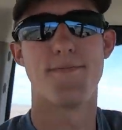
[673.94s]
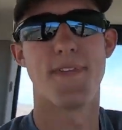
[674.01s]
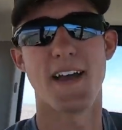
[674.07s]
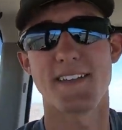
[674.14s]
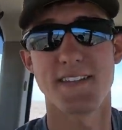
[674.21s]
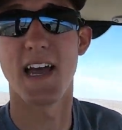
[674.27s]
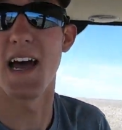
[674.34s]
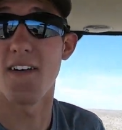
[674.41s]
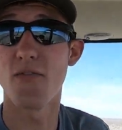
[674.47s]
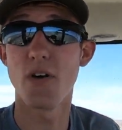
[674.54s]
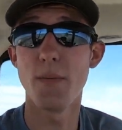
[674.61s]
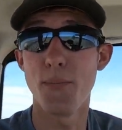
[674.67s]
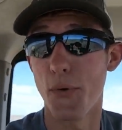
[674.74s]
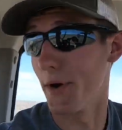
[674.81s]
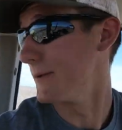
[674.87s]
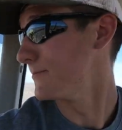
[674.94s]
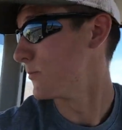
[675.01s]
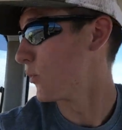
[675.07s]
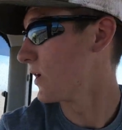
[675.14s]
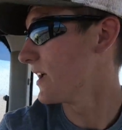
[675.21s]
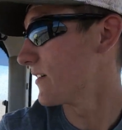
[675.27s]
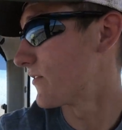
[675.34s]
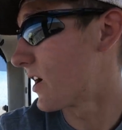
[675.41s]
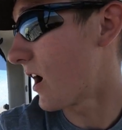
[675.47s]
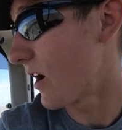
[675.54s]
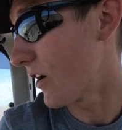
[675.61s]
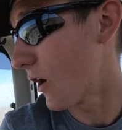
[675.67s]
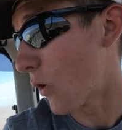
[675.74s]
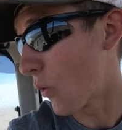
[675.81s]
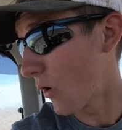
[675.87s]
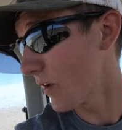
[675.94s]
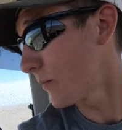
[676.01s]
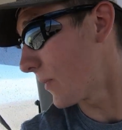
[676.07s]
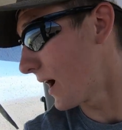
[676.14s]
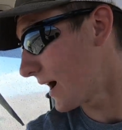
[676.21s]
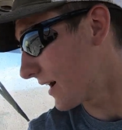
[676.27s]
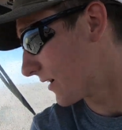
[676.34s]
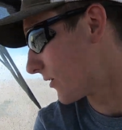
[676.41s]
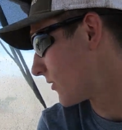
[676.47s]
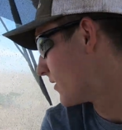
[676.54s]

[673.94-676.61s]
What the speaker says: That's the halfway point. We have gone 1 mile,